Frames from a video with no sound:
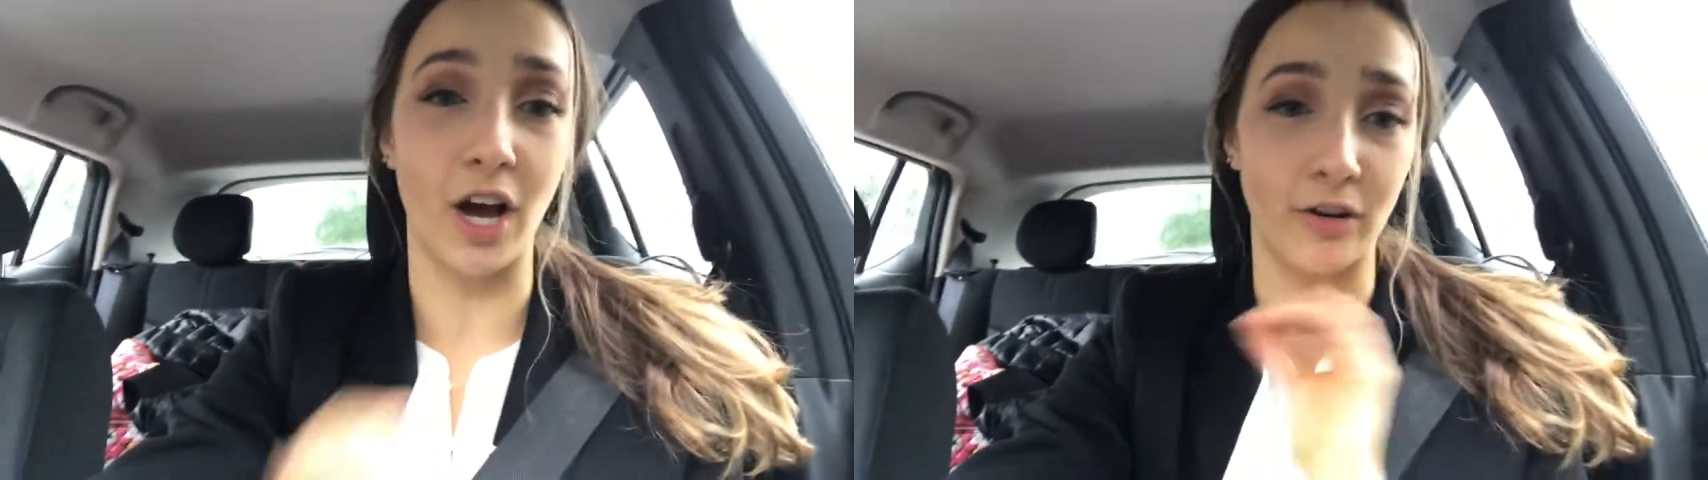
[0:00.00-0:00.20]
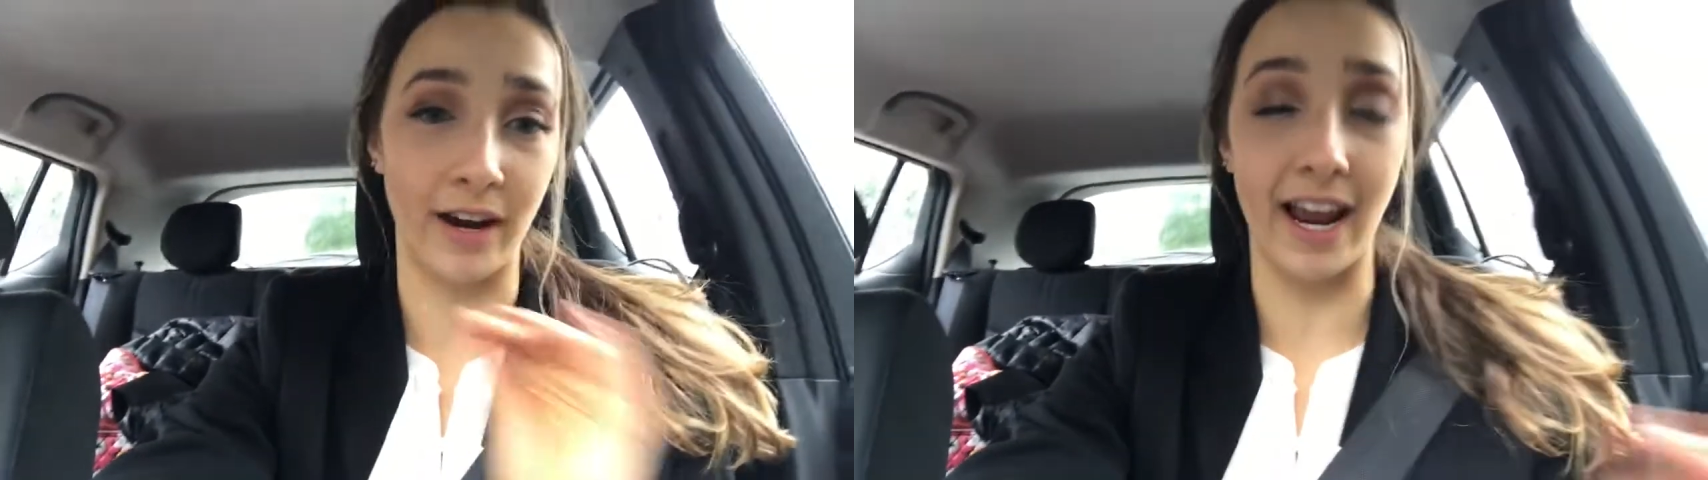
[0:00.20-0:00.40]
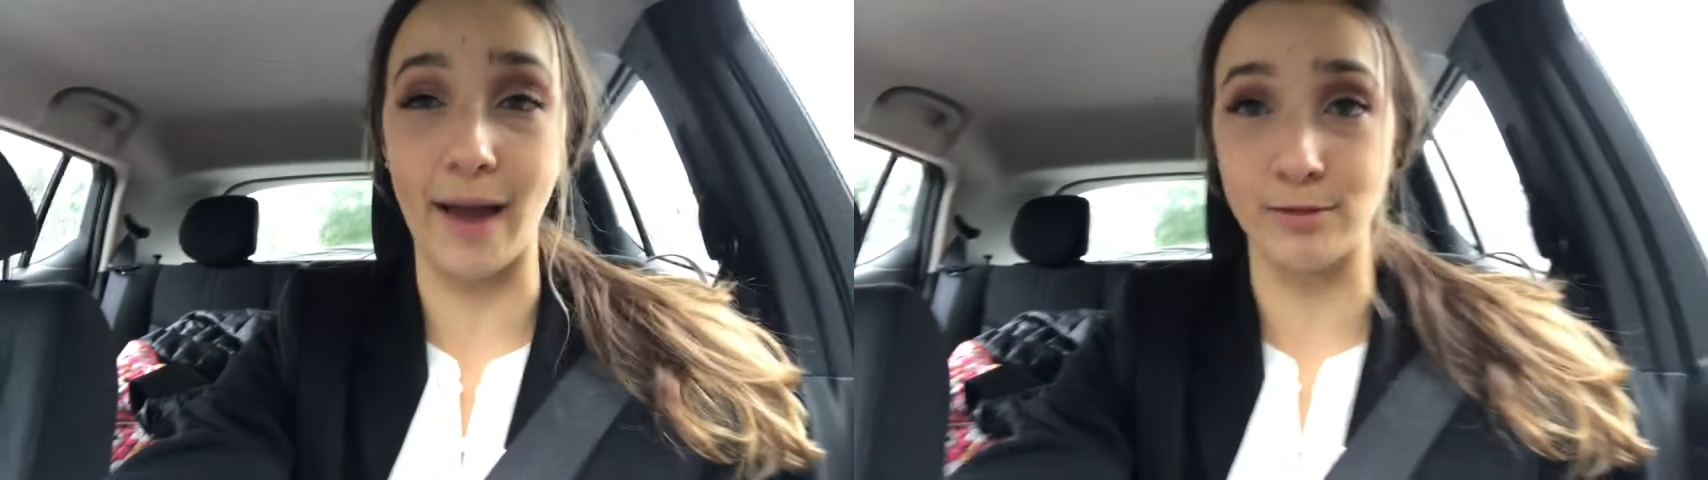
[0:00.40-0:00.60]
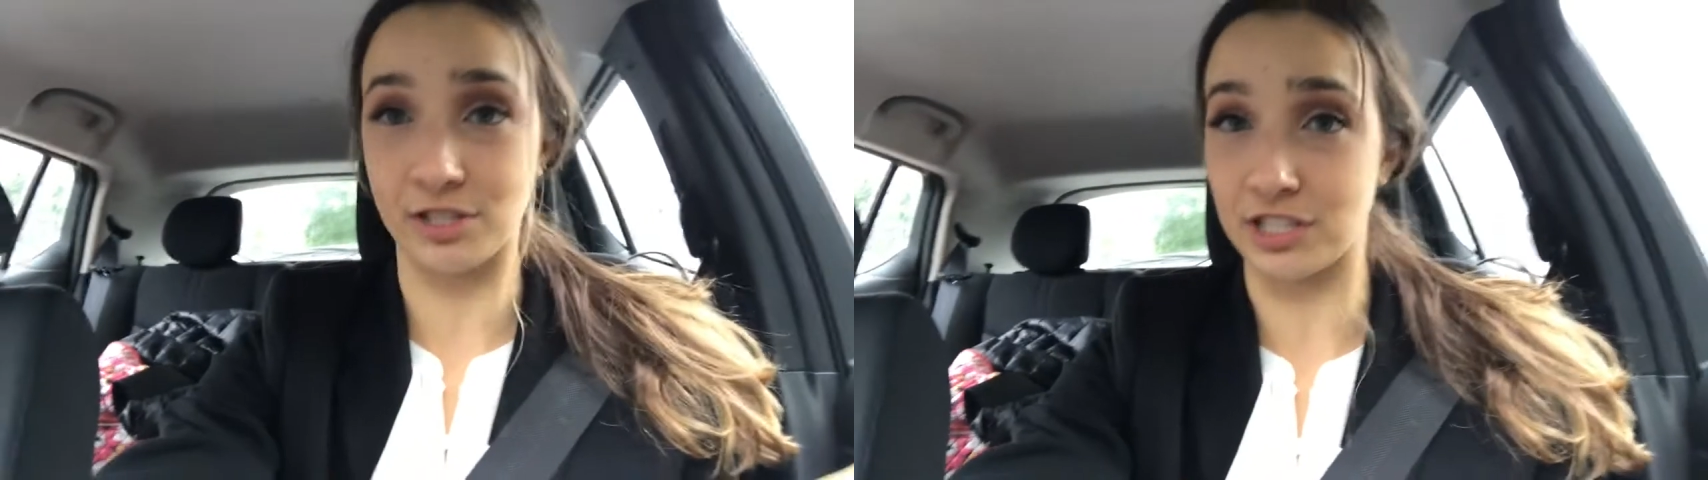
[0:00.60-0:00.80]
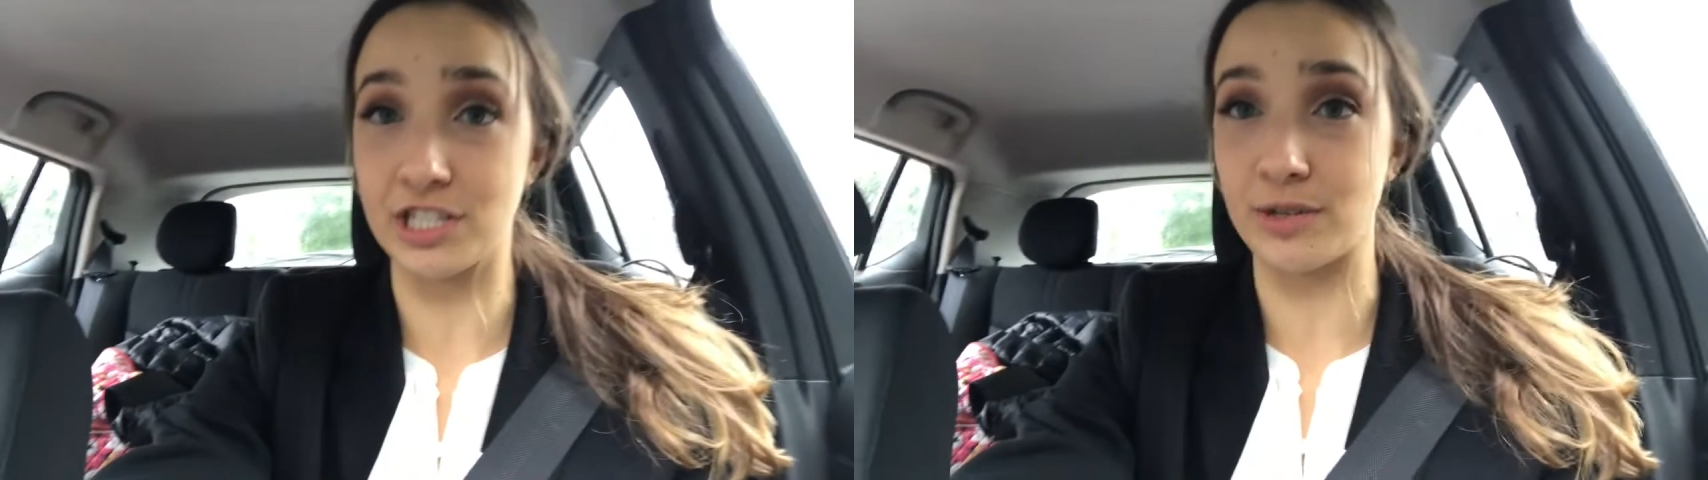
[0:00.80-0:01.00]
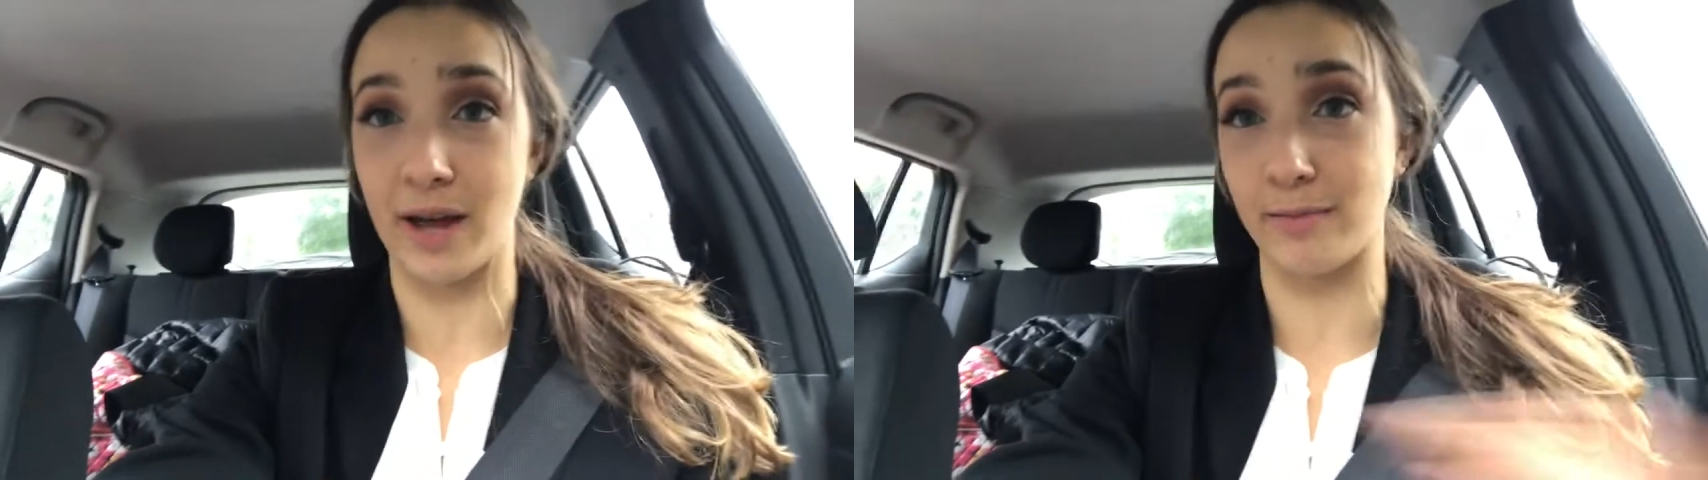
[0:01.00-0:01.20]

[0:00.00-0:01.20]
all right, I'm just gonna do it.